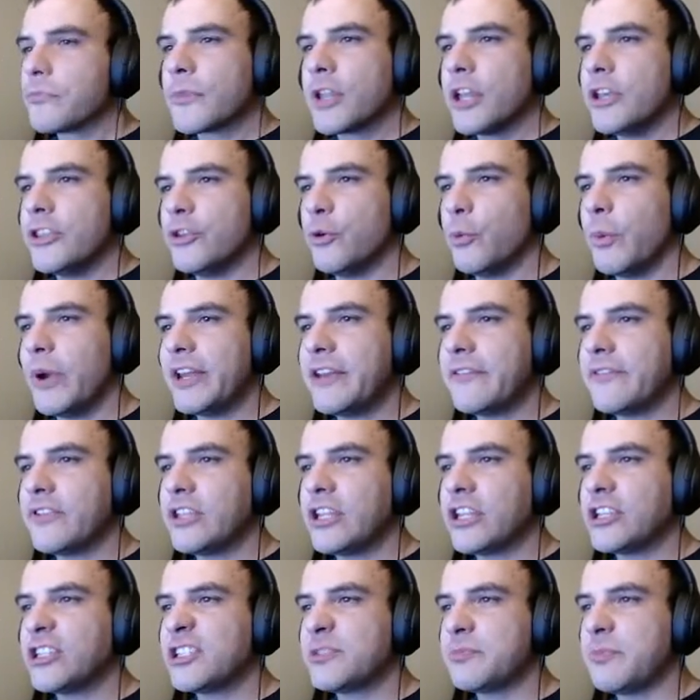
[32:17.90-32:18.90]
The weight of
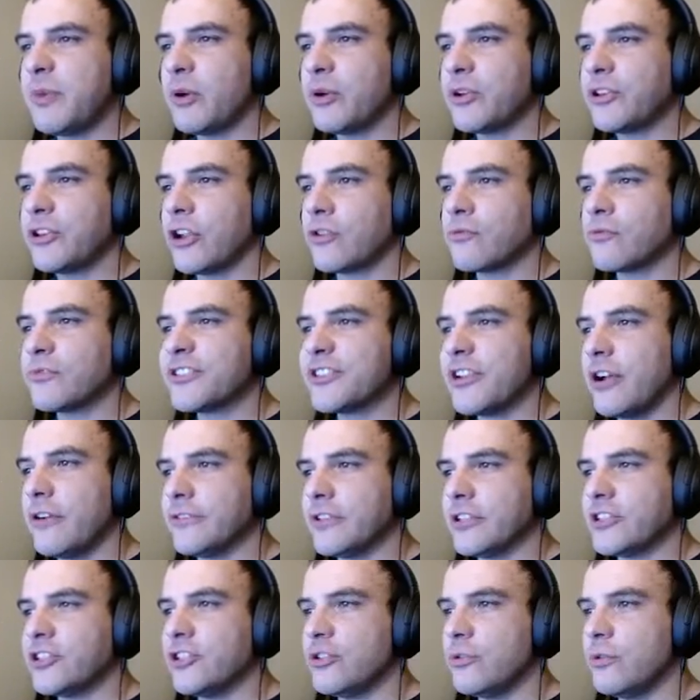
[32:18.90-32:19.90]
an unspoken,
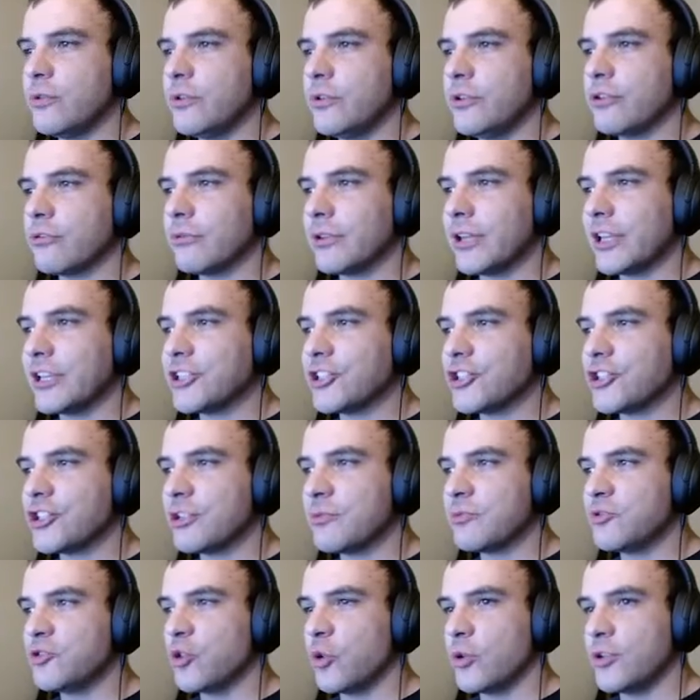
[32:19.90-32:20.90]
unresolved issue in your
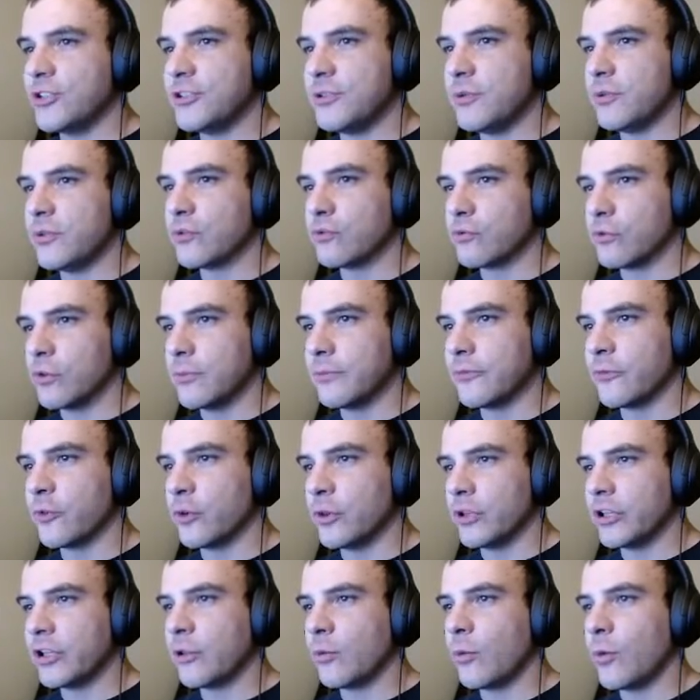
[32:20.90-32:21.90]
relationship joins you in the room for
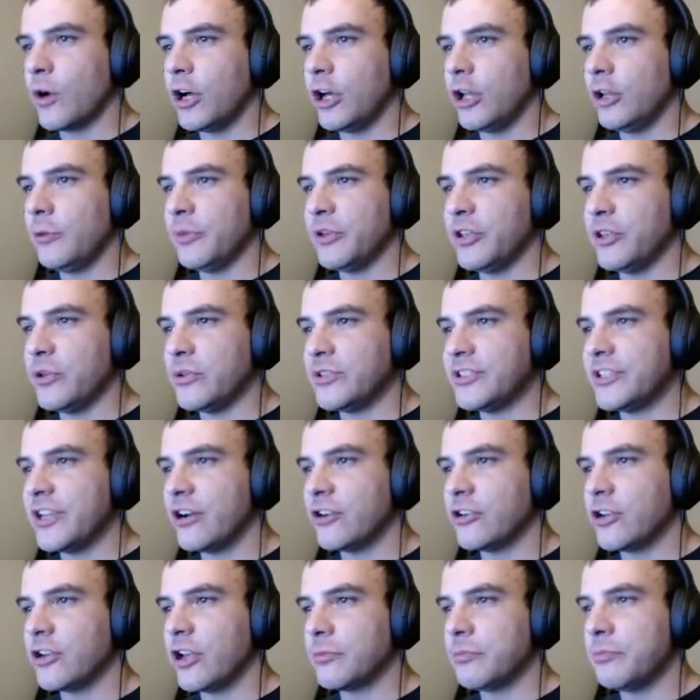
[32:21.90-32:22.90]
a little while, but you
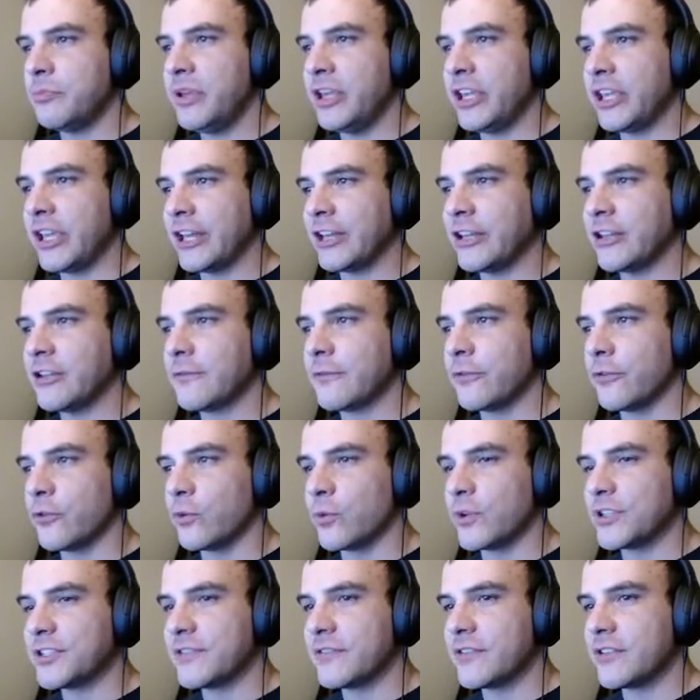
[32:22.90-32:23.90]
dare not pick at it for the
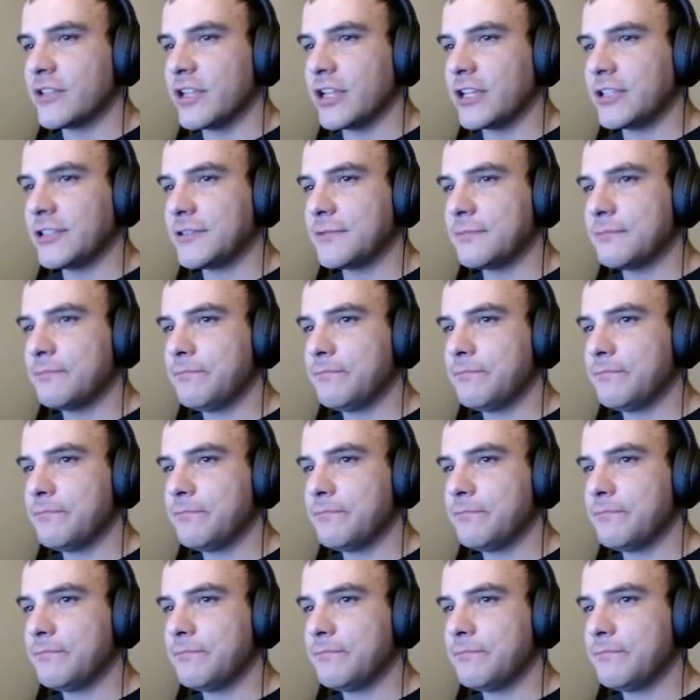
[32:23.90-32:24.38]
rest of the night.